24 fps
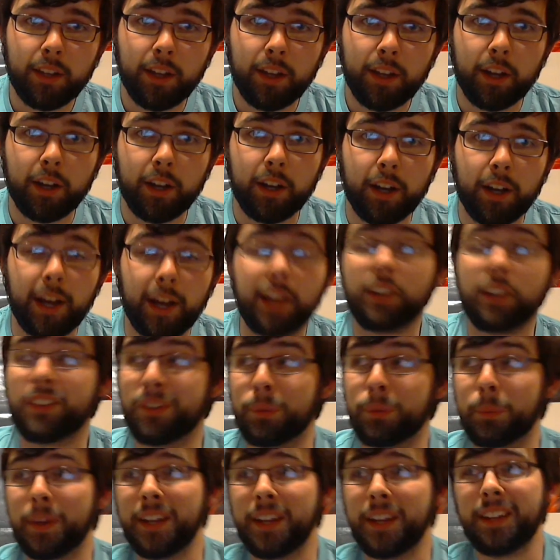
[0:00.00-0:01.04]
Had a
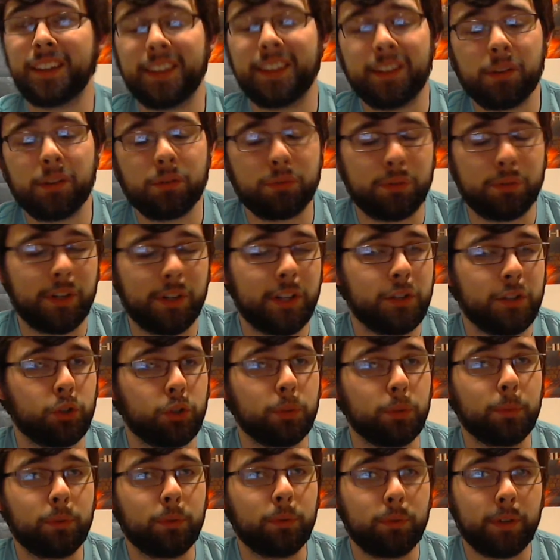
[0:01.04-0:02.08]
good week. It was really
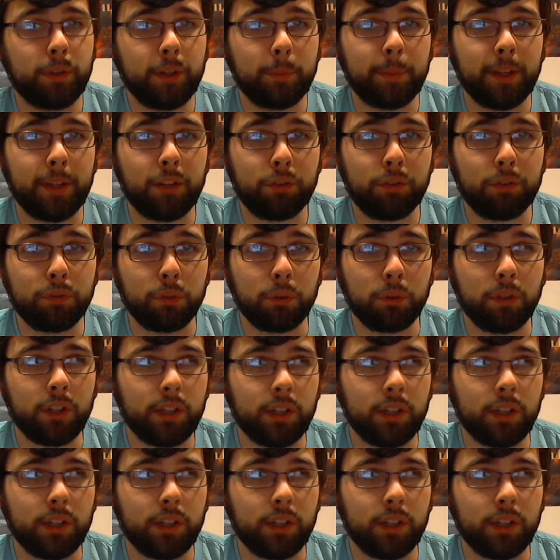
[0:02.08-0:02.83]
enjoyable, really peaceful.